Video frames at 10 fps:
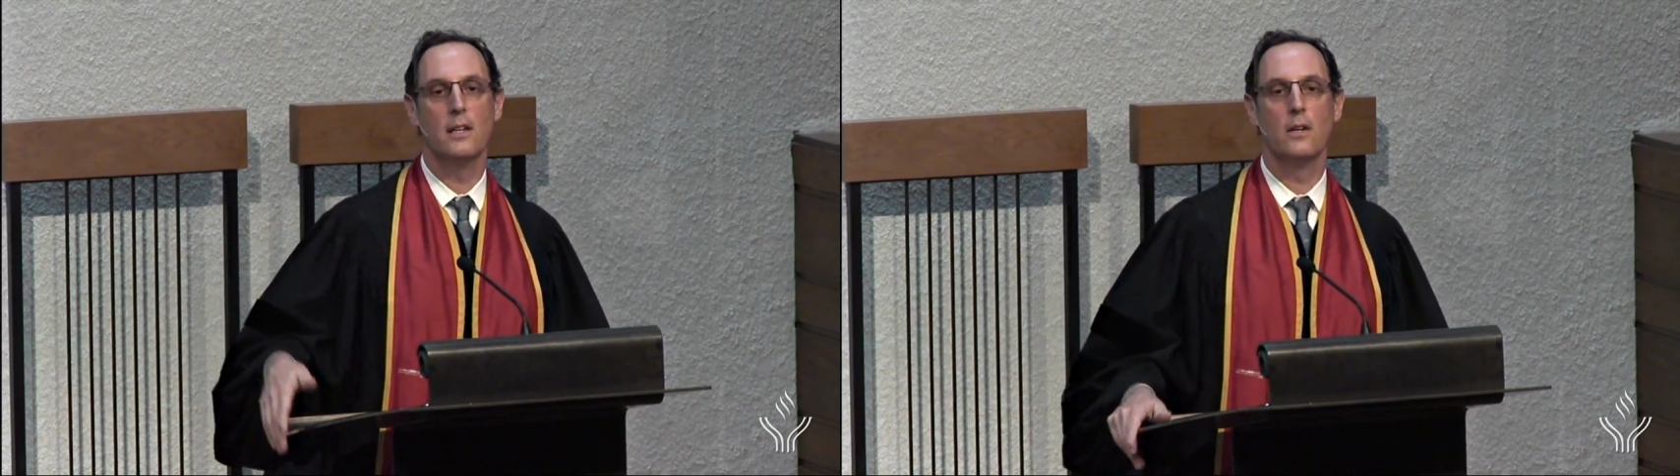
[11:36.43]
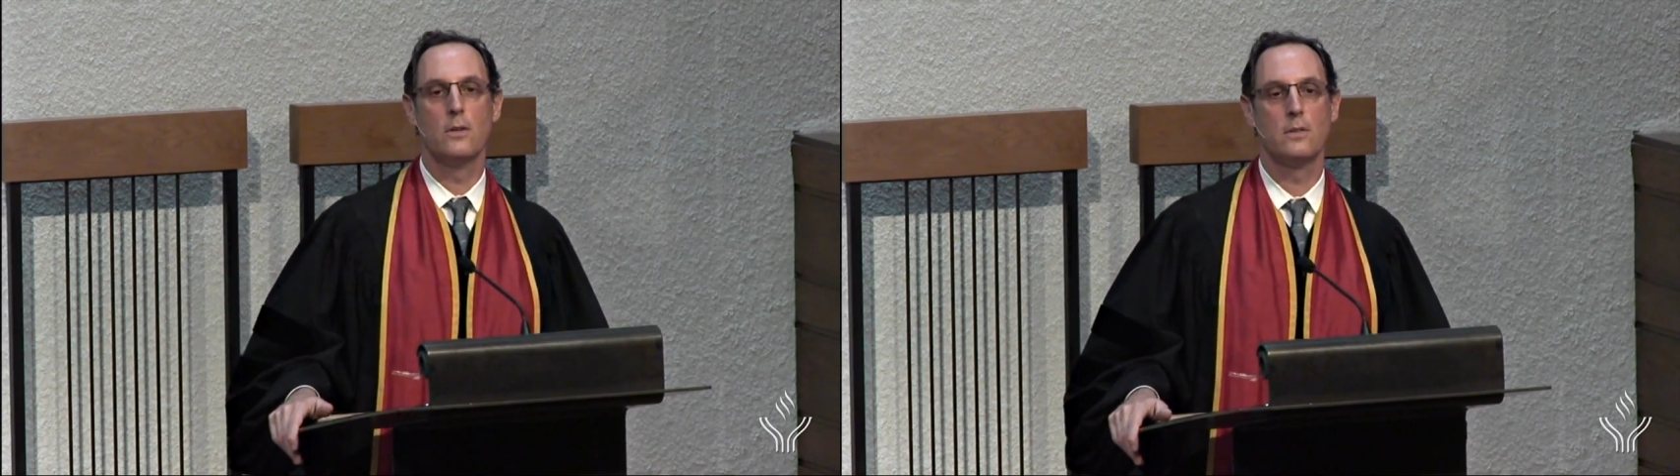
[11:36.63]

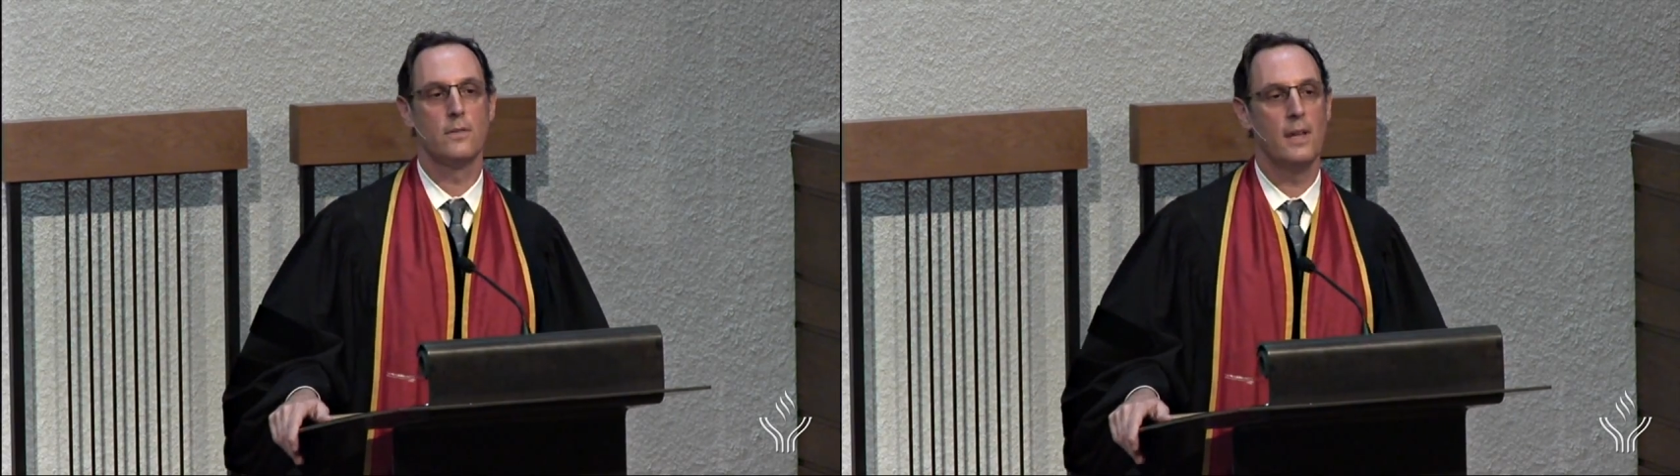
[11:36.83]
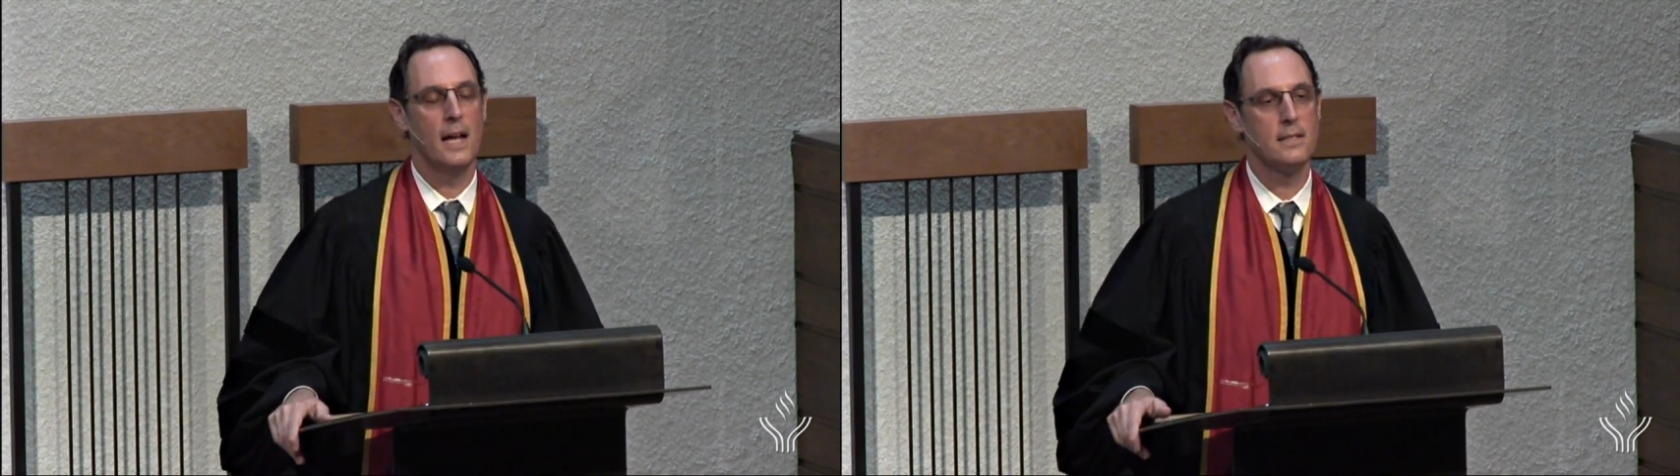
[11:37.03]
years
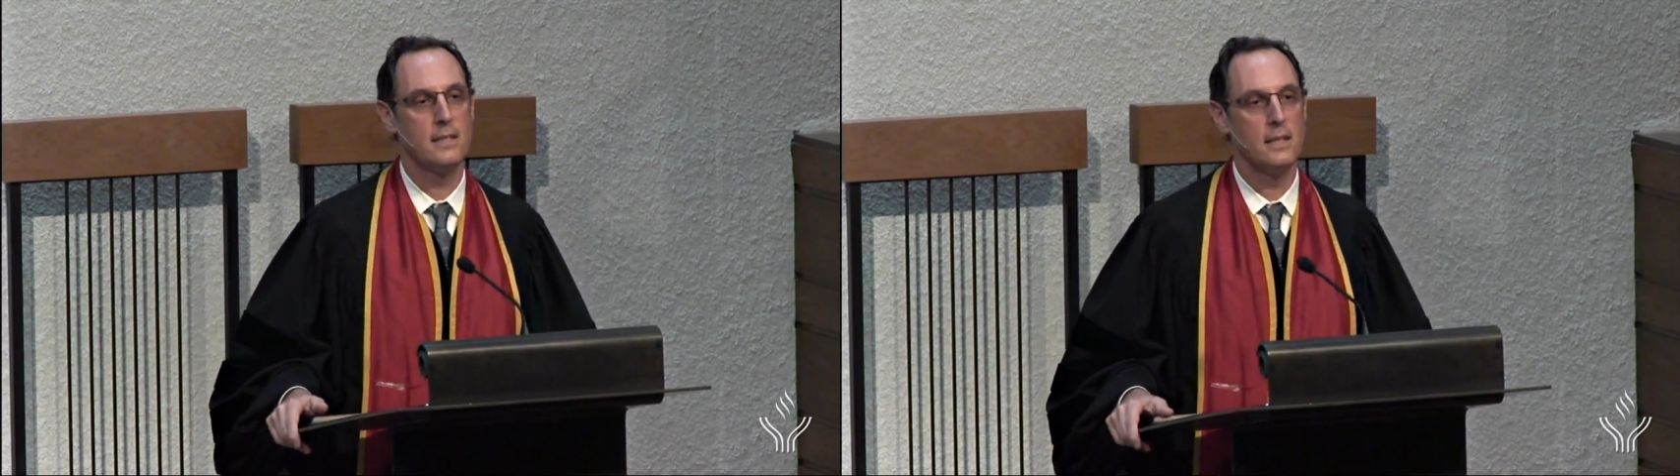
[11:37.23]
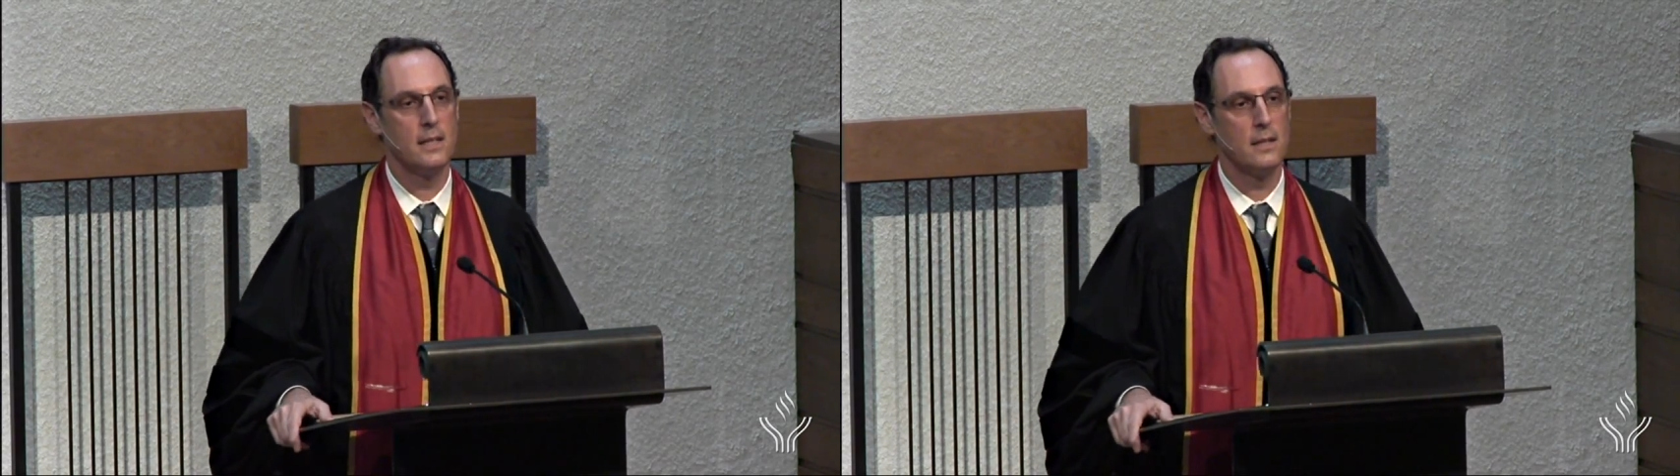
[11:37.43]
of not
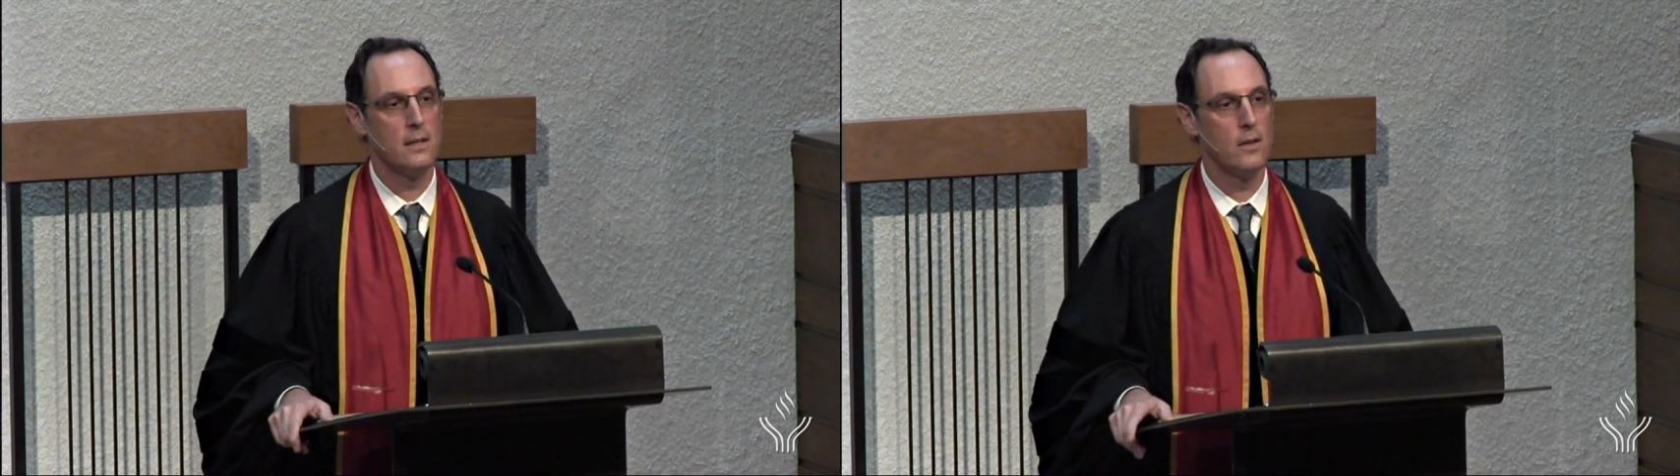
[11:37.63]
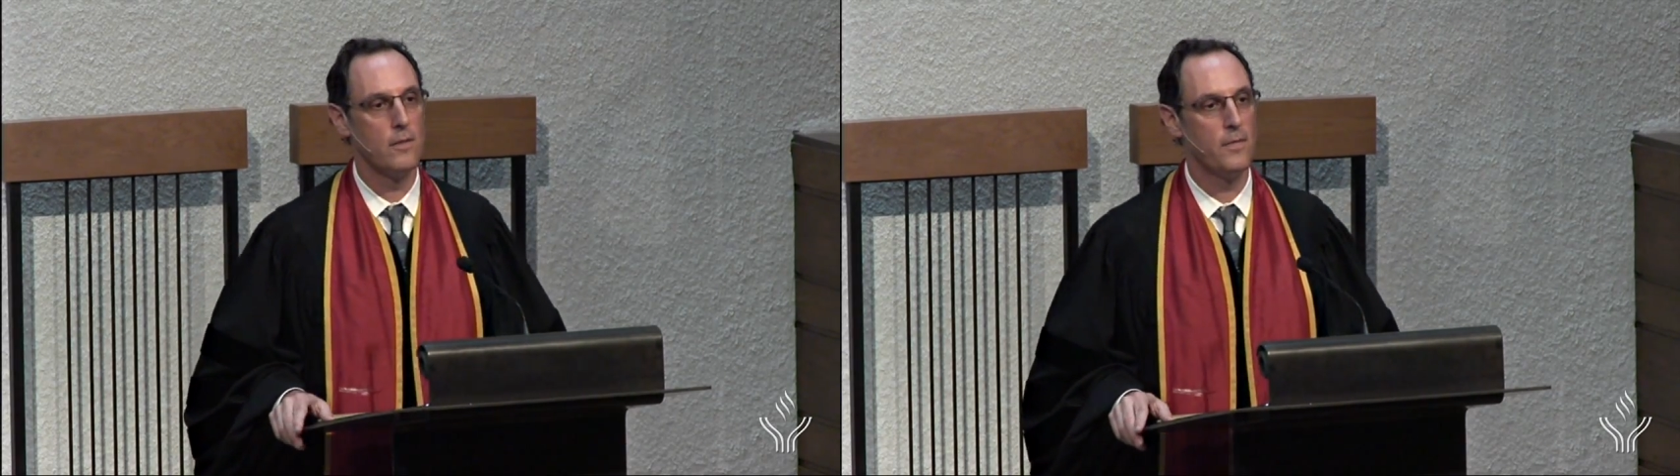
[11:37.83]

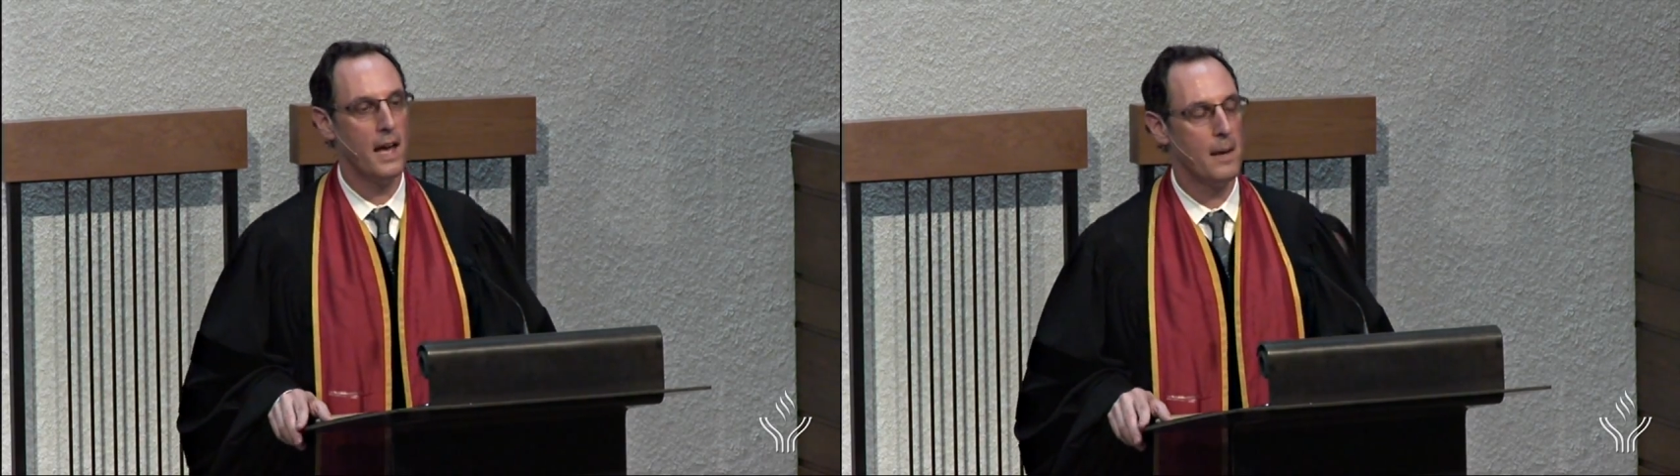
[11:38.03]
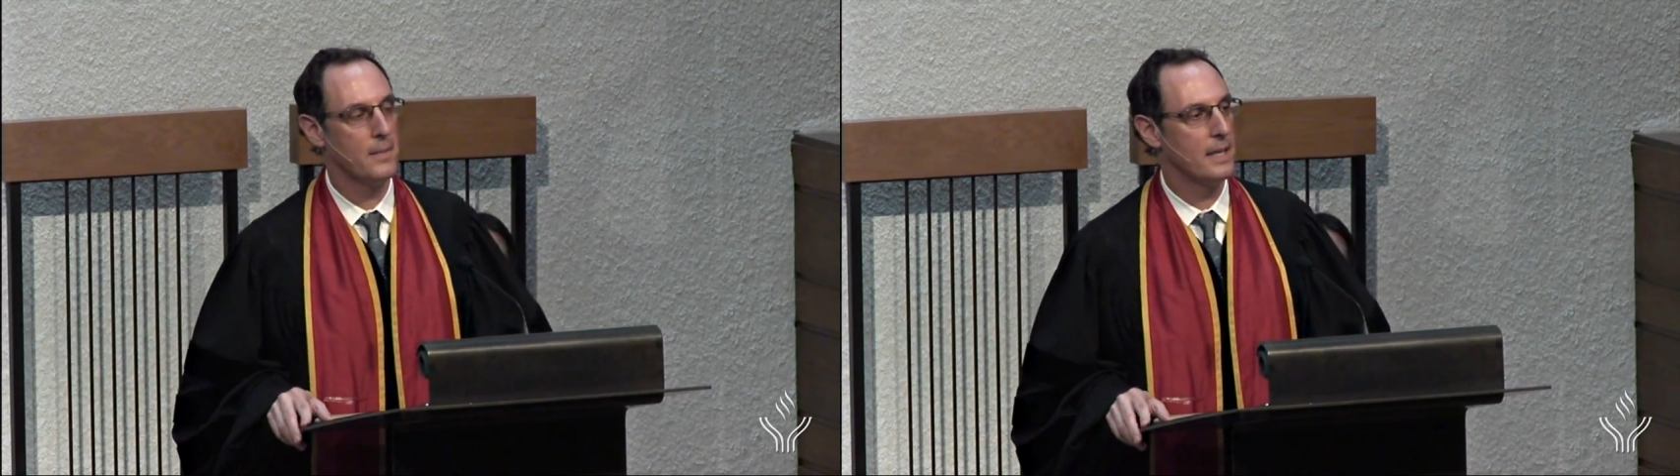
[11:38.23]
seeing her
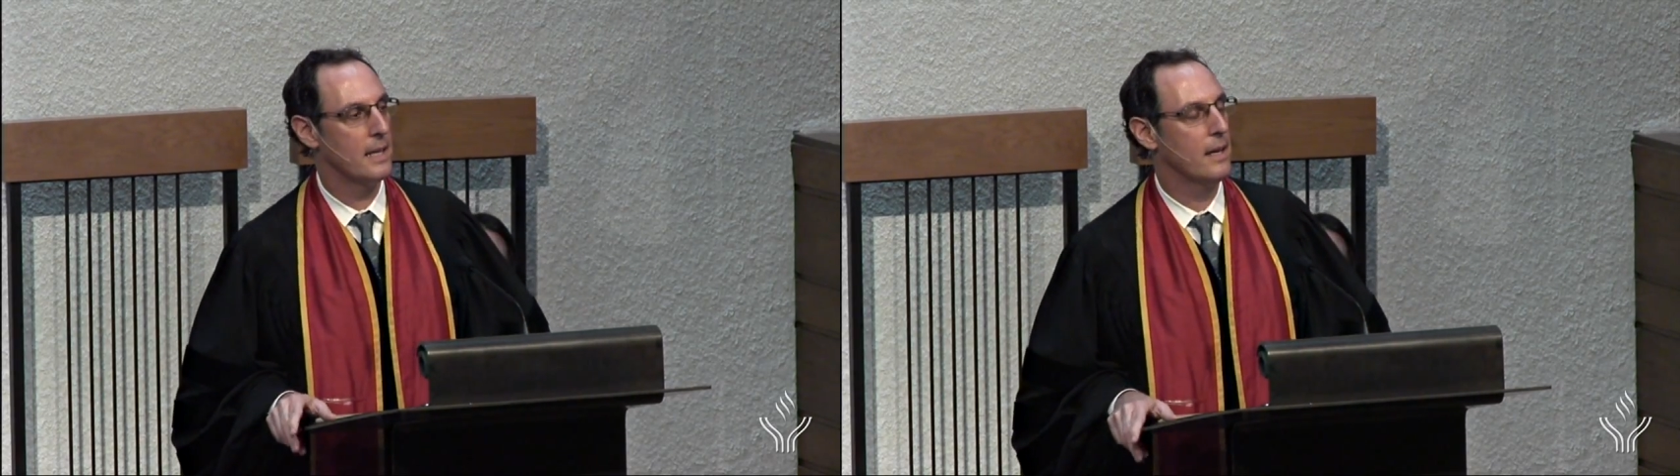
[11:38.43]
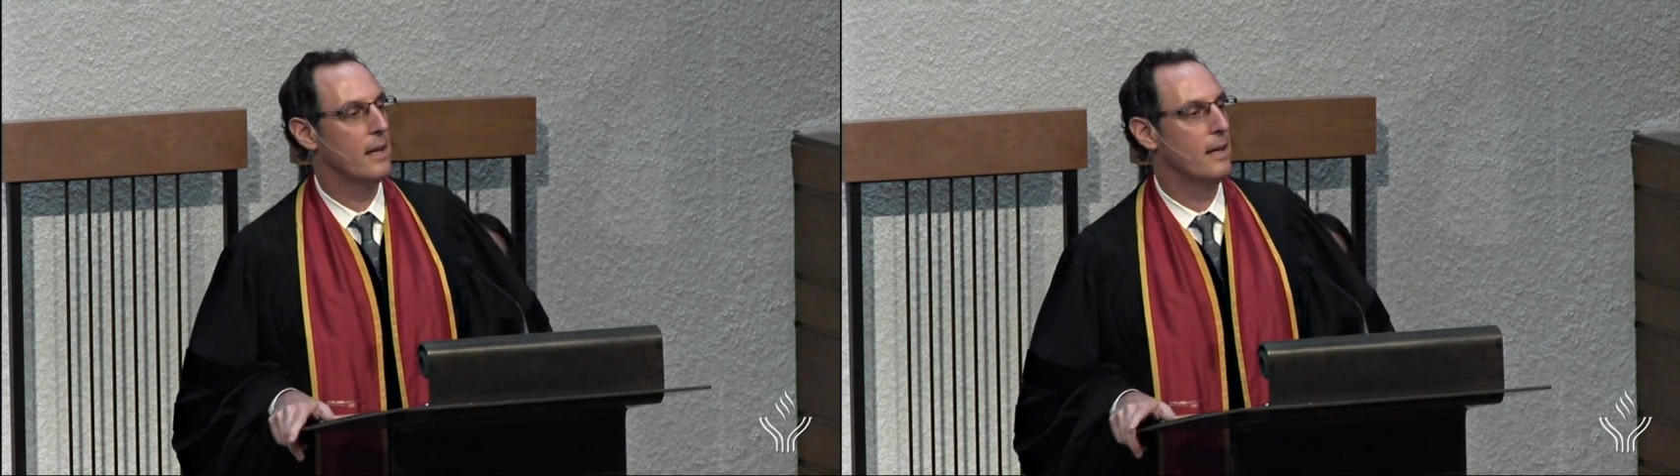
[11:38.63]
family,